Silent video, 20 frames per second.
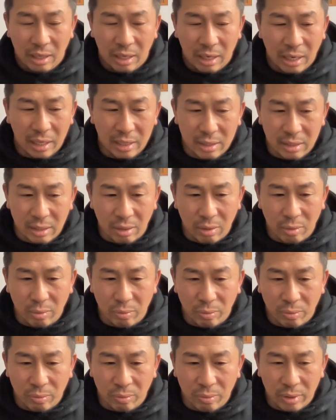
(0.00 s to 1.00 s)
and
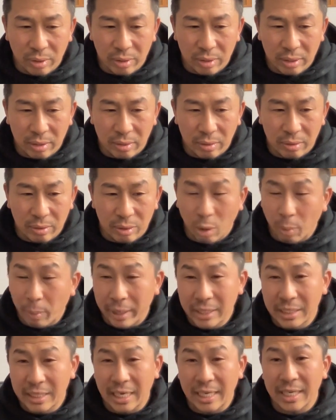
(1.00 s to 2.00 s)
so
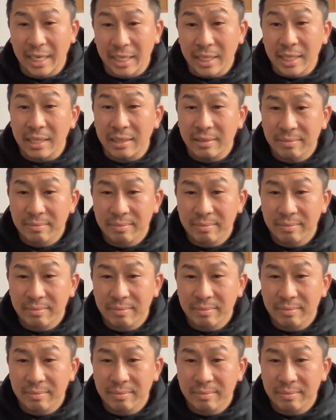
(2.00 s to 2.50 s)
nobody said nothing.